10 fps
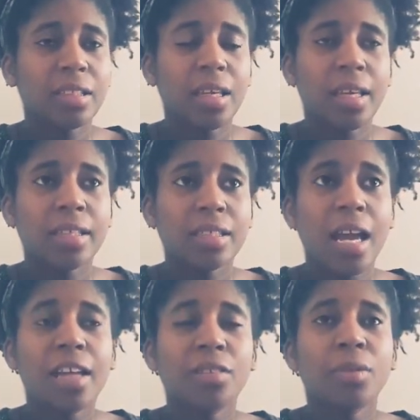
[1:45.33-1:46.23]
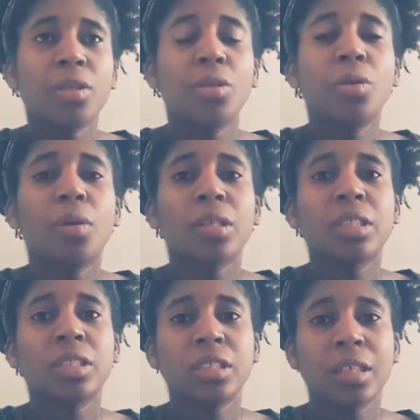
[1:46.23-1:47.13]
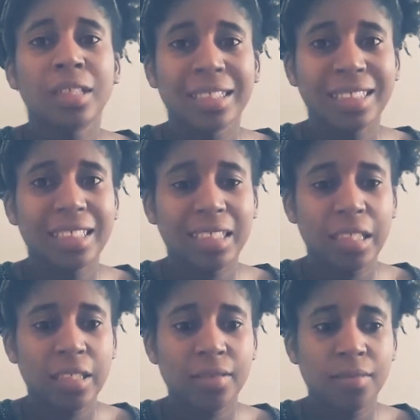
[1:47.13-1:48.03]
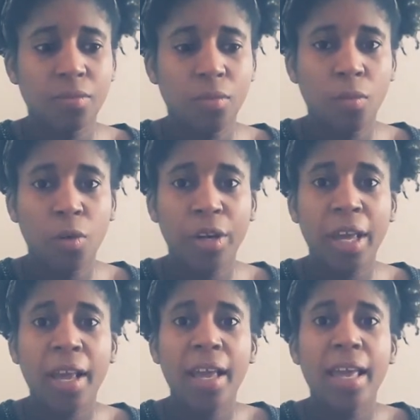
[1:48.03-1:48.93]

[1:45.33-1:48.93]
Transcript: it's time to renew our season this morning.